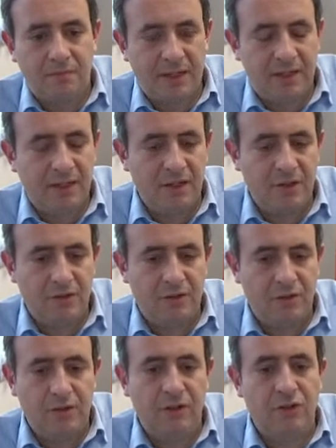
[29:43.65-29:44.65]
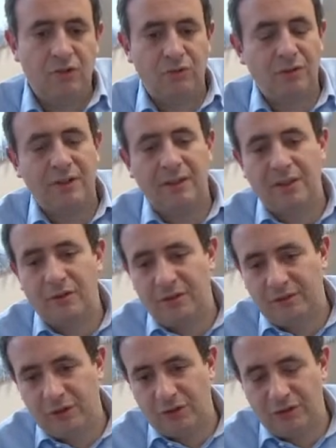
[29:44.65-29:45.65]
because you're a student at the
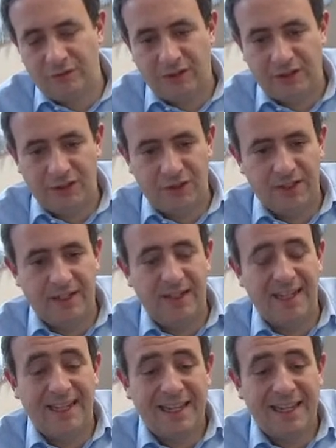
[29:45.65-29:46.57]
University of Nicosia.